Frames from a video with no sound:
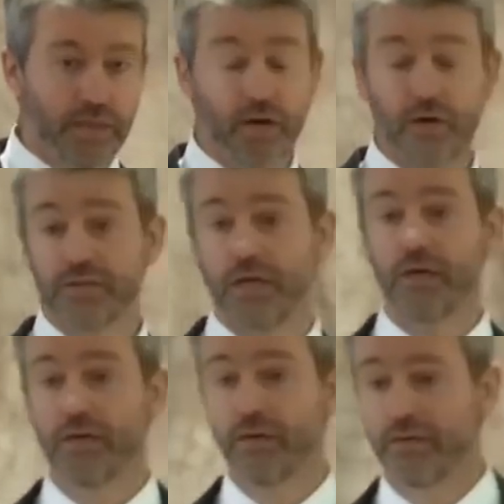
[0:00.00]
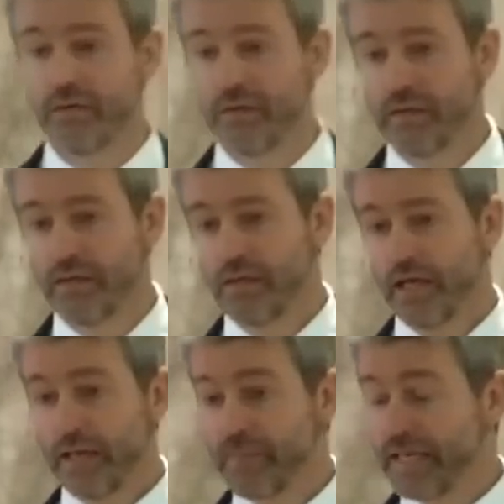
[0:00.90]
But also,
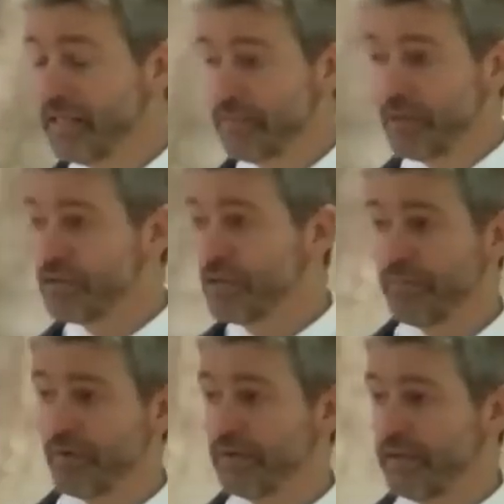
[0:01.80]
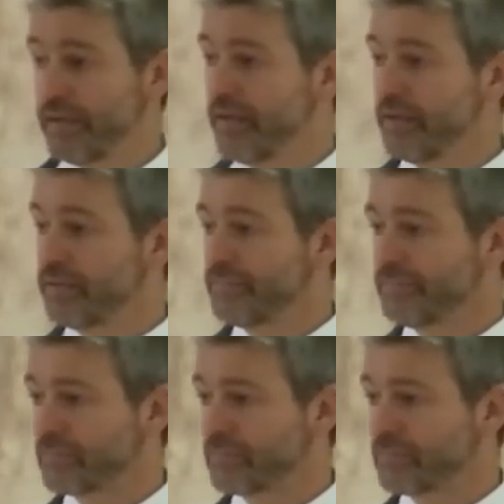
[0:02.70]
and mainly most importantly here,